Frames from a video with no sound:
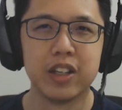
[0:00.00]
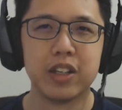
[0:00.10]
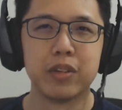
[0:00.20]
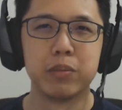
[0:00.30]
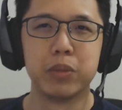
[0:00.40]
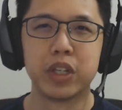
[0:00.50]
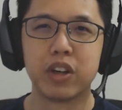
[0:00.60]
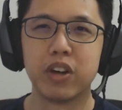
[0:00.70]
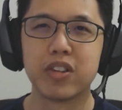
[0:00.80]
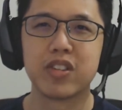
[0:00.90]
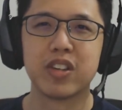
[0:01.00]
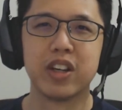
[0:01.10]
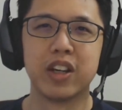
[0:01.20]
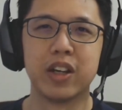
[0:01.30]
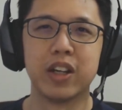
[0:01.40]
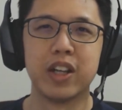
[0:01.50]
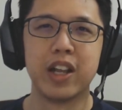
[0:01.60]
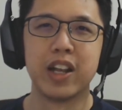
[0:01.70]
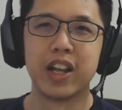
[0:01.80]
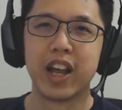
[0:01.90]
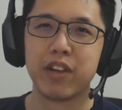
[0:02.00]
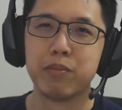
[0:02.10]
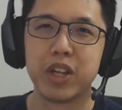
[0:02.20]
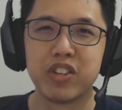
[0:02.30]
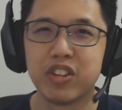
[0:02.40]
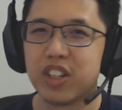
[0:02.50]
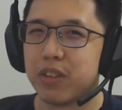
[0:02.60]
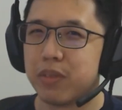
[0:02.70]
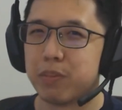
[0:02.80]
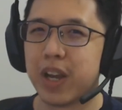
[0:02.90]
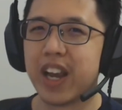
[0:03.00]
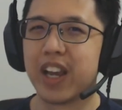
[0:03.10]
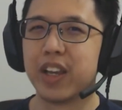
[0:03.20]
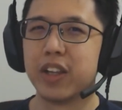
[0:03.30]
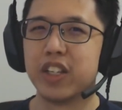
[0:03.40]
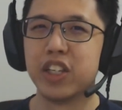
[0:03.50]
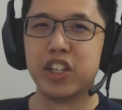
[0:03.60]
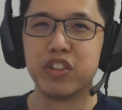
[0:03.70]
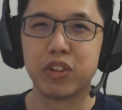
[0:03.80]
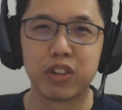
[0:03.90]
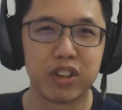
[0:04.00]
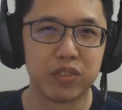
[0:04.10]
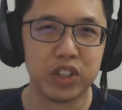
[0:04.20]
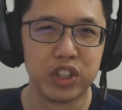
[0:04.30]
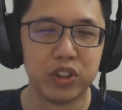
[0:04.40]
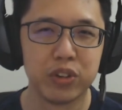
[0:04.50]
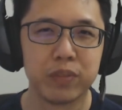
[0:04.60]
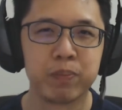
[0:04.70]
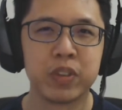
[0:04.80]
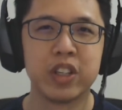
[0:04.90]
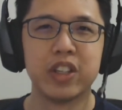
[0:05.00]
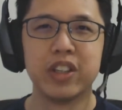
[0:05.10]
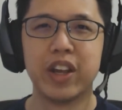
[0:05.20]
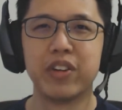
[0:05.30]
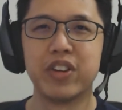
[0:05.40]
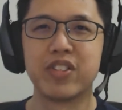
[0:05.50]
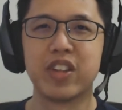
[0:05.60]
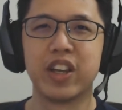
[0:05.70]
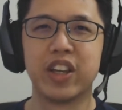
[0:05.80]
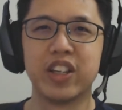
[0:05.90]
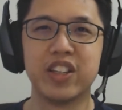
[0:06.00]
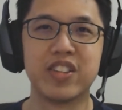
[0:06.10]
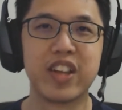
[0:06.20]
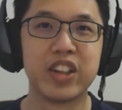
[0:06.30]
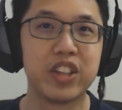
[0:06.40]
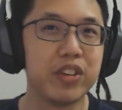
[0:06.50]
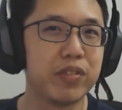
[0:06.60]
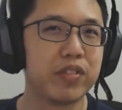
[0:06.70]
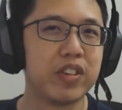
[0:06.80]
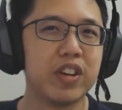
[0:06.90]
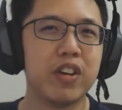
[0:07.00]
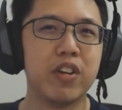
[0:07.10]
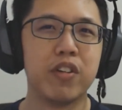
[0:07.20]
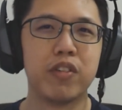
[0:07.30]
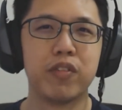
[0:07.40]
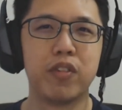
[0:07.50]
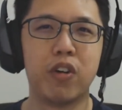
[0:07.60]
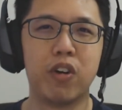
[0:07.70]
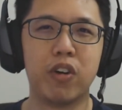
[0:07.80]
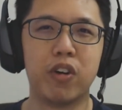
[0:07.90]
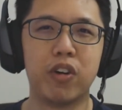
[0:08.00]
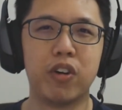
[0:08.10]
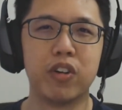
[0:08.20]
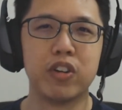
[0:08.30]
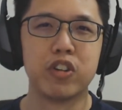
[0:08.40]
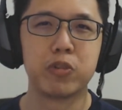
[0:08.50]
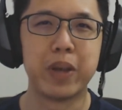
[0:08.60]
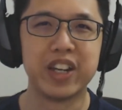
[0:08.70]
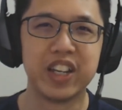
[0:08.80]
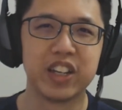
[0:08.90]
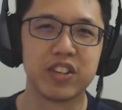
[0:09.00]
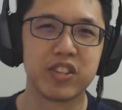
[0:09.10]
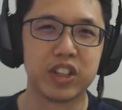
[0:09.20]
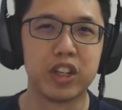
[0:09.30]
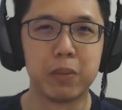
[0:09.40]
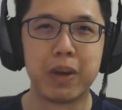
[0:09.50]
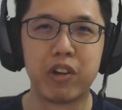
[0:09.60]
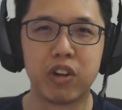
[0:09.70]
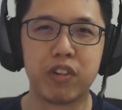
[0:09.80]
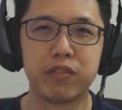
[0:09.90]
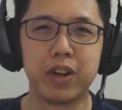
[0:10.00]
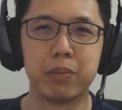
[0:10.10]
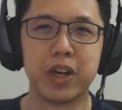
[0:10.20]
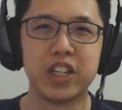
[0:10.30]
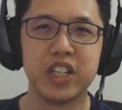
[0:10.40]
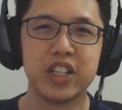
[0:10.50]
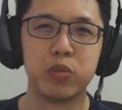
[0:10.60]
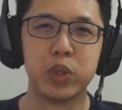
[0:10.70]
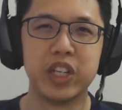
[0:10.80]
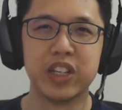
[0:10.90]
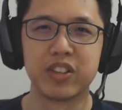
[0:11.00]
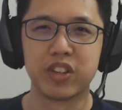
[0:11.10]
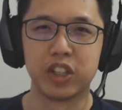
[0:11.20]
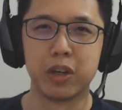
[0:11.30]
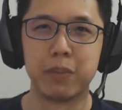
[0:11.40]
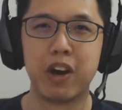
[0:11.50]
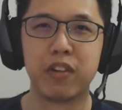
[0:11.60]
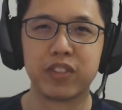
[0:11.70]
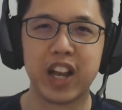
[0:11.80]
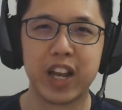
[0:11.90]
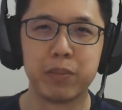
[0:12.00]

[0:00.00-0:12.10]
because like I've mentioned in my initial thoughts video, there is a incentive for spending a certain amount of money within a certain amount of time